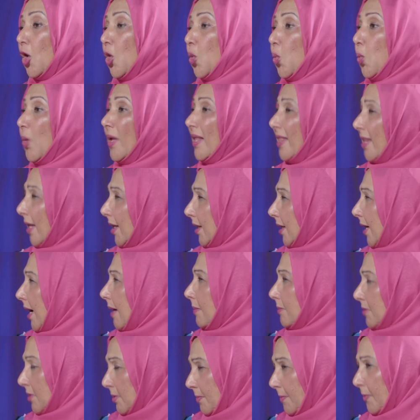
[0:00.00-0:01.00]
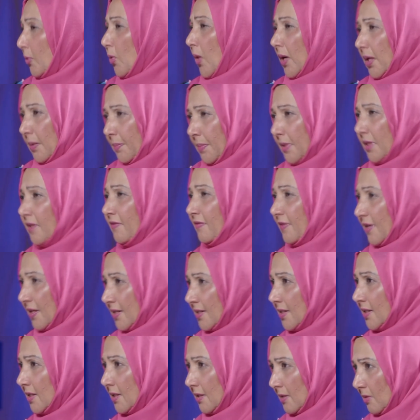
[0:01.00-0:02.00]
with that comes quite a bit of
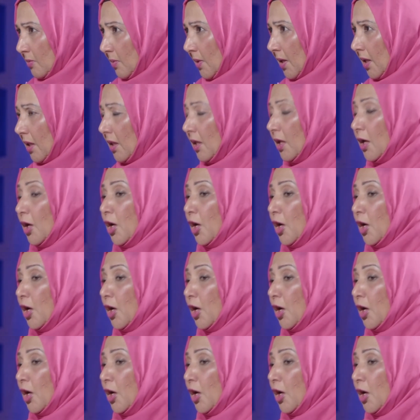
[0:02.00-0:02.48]
risk as well.